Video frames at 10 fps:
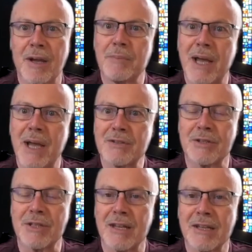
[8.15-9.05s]
I'm
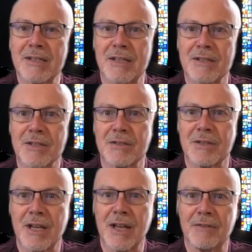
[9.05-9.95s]
Pastor Dennis, and it's
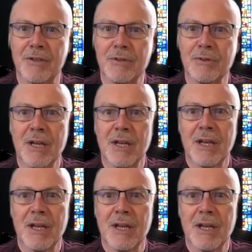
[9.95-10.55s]
good to have you